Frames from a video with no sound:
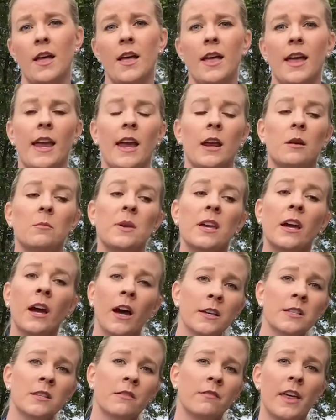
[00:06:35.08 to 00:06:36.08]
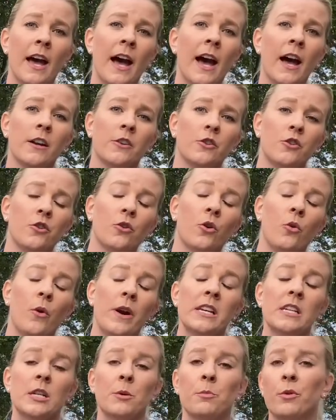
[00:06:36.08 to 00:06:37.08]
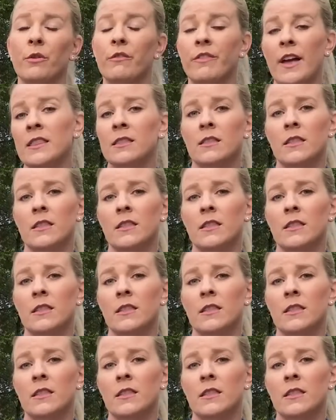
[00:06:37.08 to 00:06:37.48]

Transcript: And because of that, you're going to prevent